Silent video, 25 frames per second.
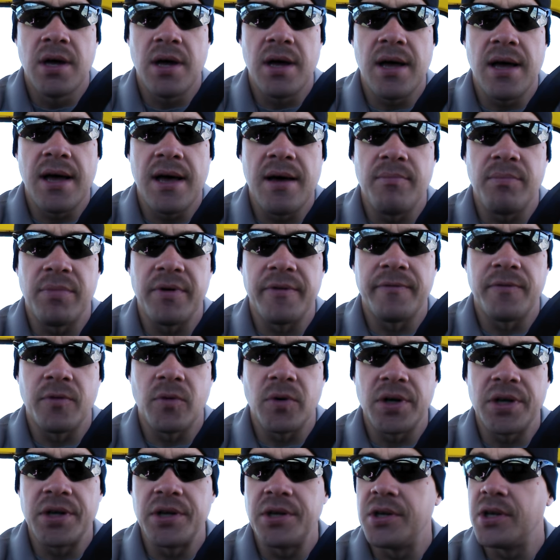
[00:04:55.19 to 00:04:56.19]
and
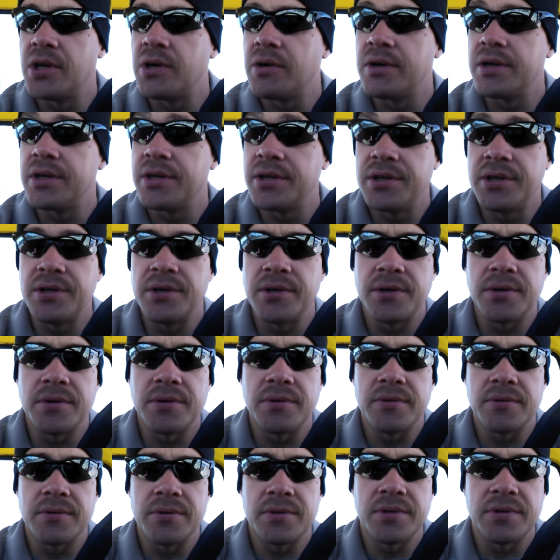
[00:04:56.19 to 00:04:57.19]
before you know it, you
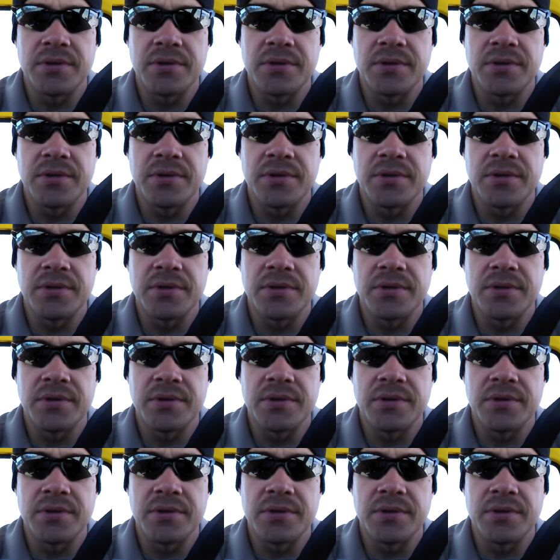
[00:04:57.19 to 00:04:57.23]
know